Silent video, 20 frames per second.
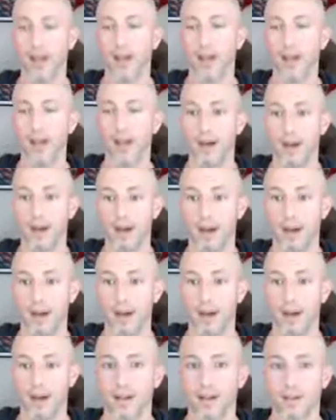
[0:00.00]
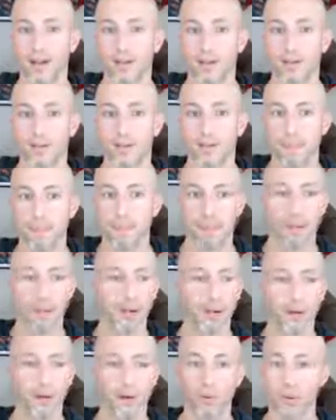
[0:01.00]
I
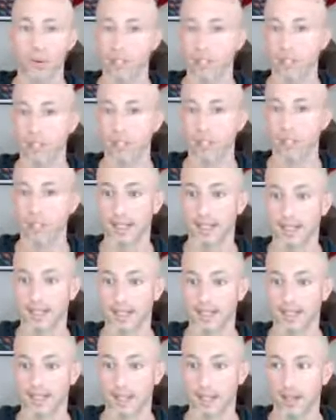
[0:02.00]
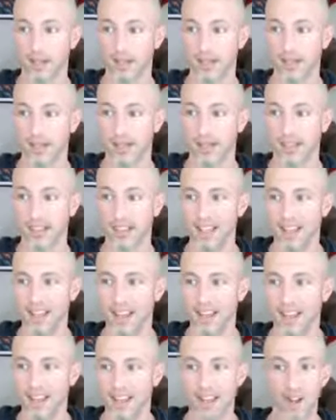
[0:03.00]
don't know what she is, I guess,
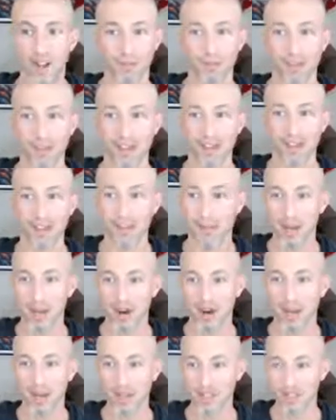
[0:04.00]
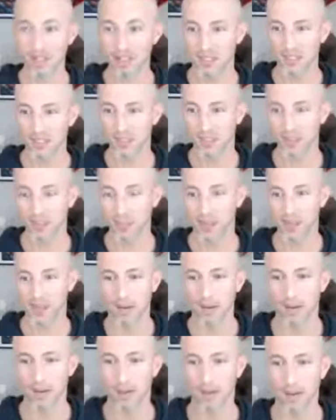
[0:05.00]
not friend. I met her once,
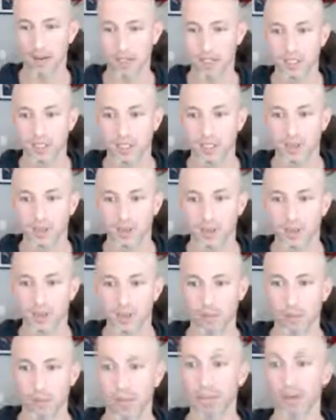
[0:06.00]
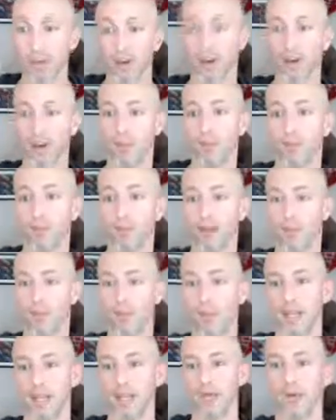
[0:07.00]
Brene Brown. She's my hero. How about that?
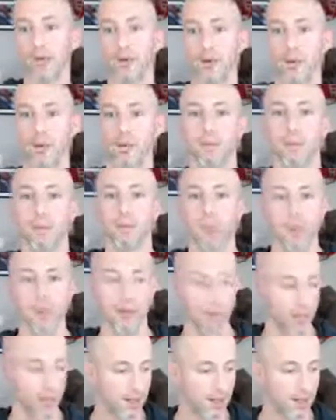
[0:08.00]
My hero, Brene Brown,